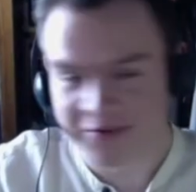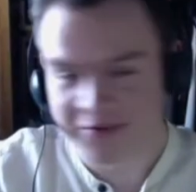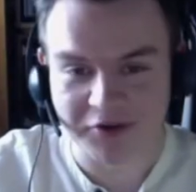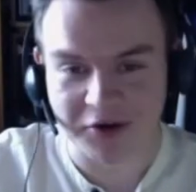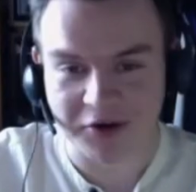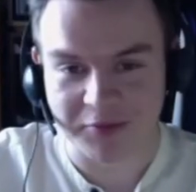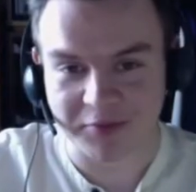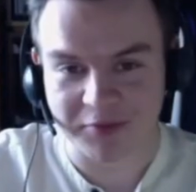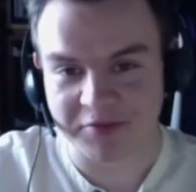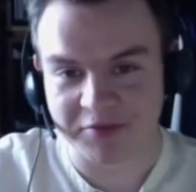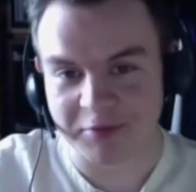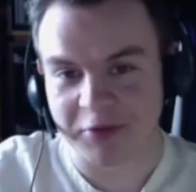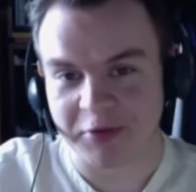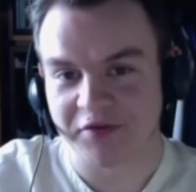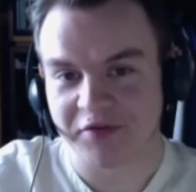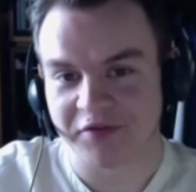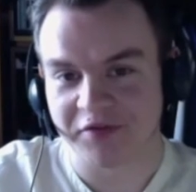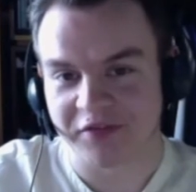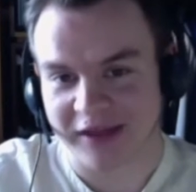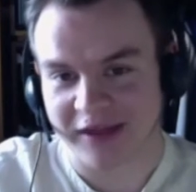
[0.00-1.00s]
Roman's
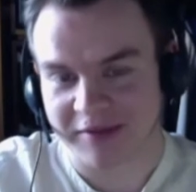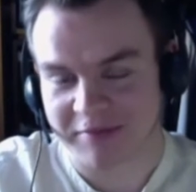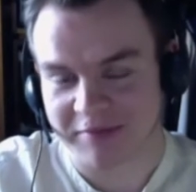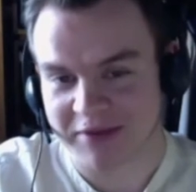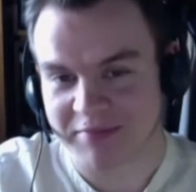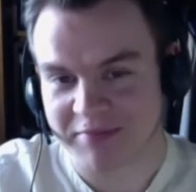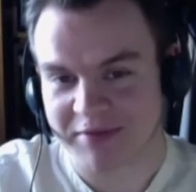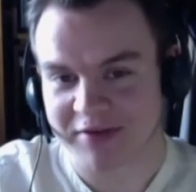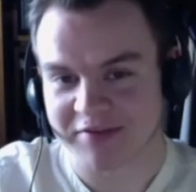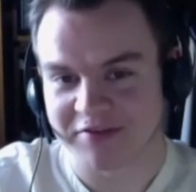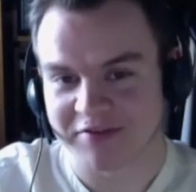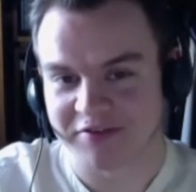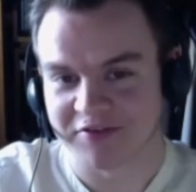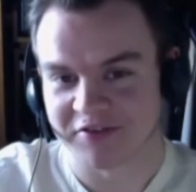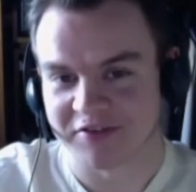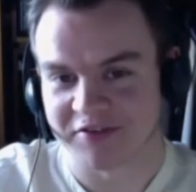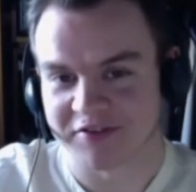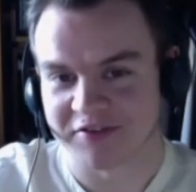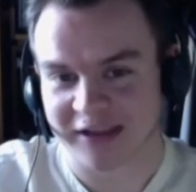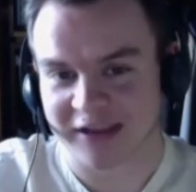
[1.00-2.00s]
move there. Maybe he should
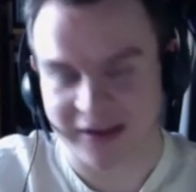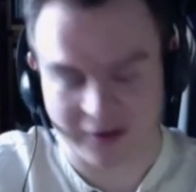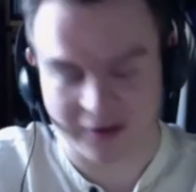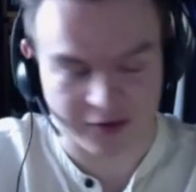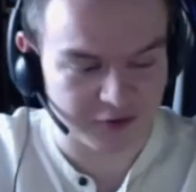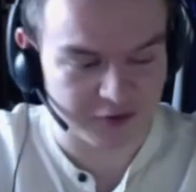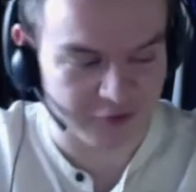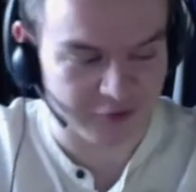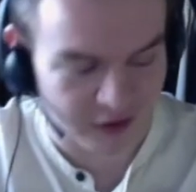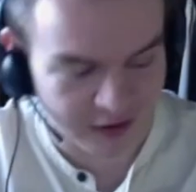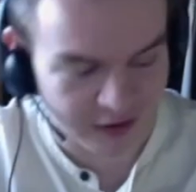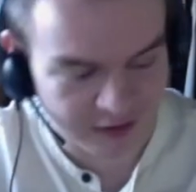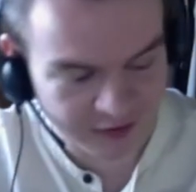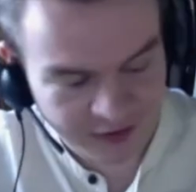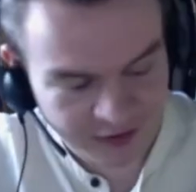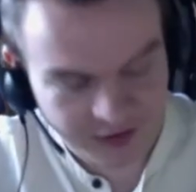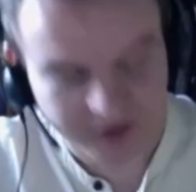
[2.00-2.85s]
just stay in Israel.